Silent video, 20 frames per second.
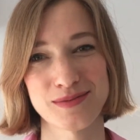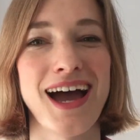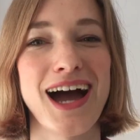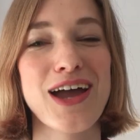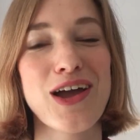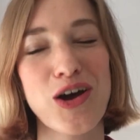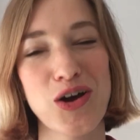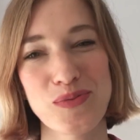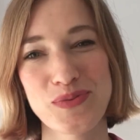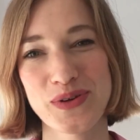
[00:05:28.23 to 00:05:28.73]
I
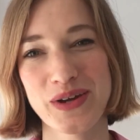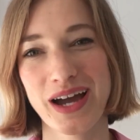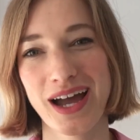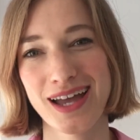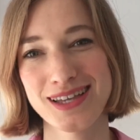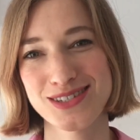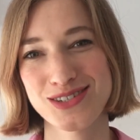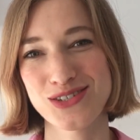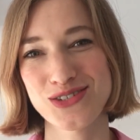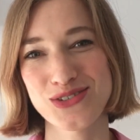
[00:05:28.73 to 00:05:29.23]
hope you
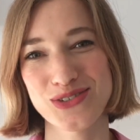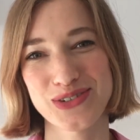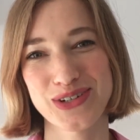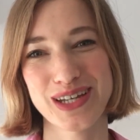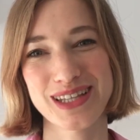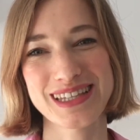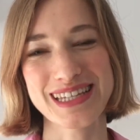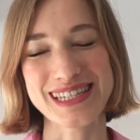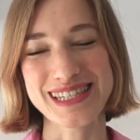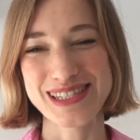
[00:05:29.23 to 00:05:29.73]
guys
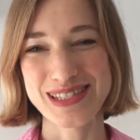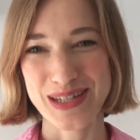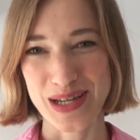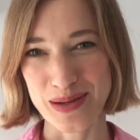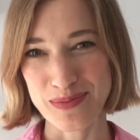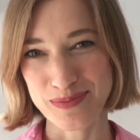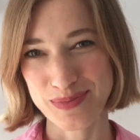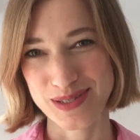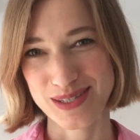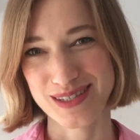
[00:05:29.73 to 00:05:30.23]
enjoyed these
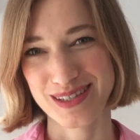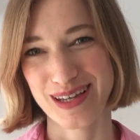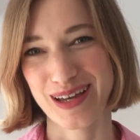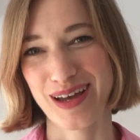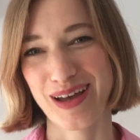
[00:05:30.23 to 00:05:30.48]
tips.